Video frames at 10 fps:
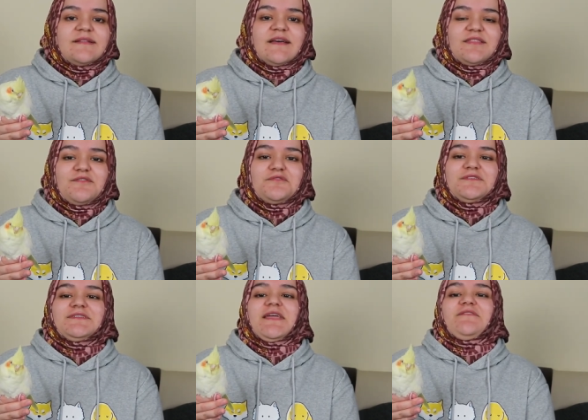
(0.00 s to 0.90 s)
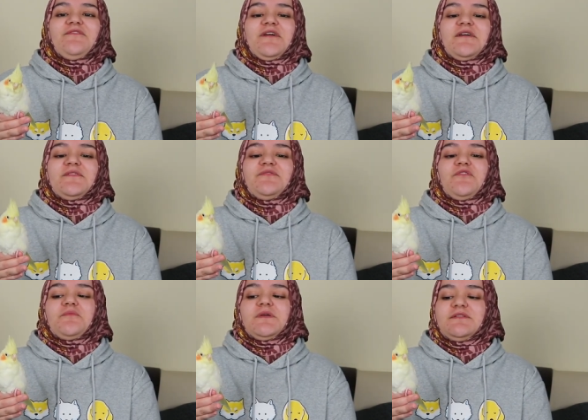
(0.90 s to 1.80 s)
that's going to take forever
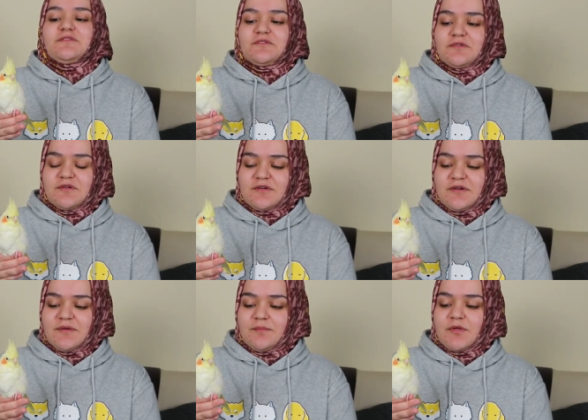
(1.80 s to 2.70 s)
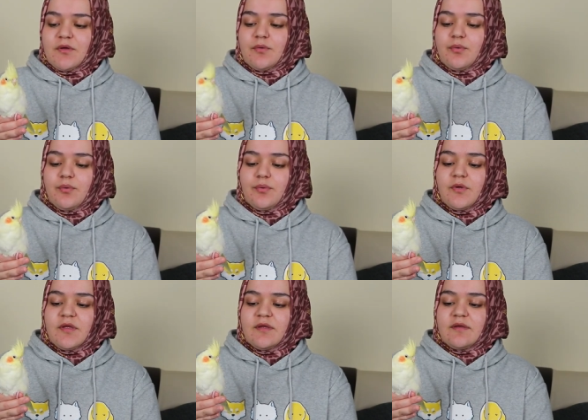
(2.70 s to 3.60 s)
for me to um
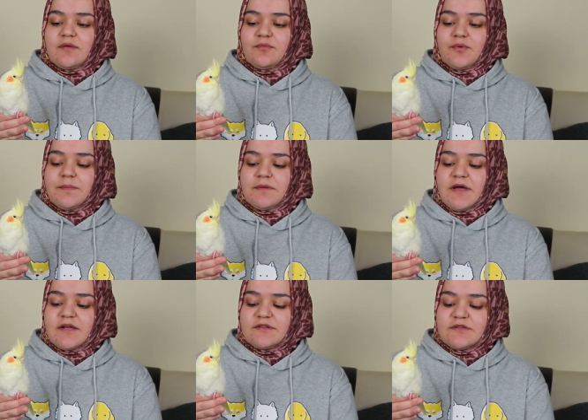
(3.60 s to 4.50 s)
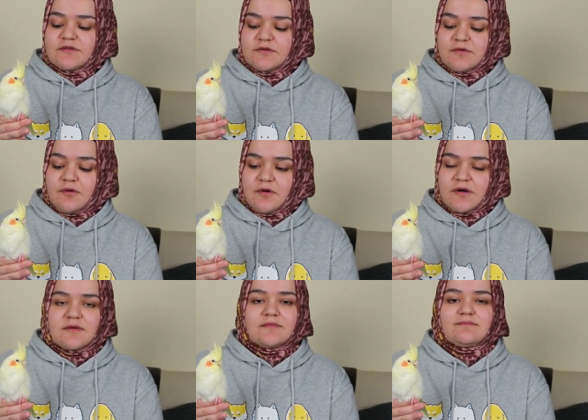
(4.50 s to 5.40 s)
reply to
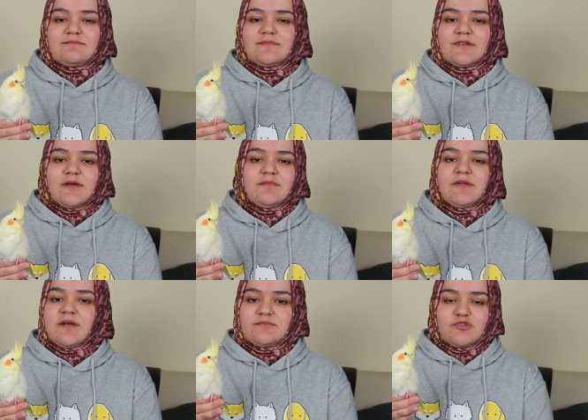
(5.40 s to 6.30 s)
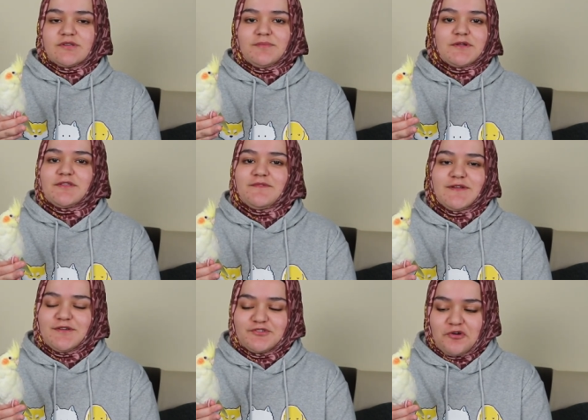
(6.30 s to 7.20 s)
or I mean, I'm trying to make this
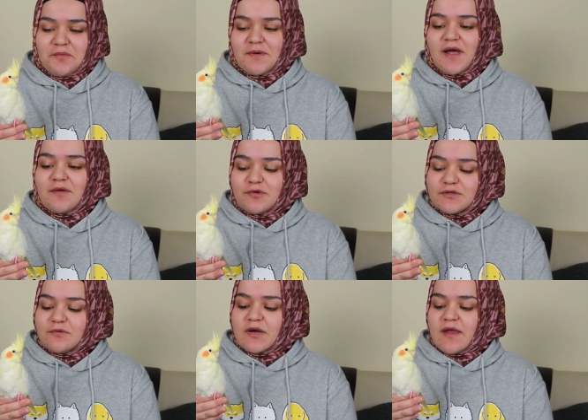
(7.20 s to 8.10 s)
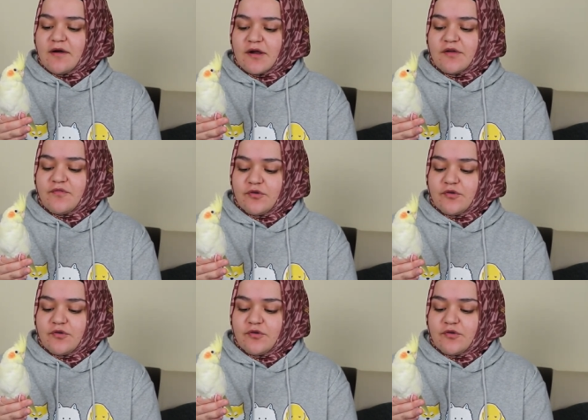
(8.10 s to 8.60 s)
video short, but I will do a care guide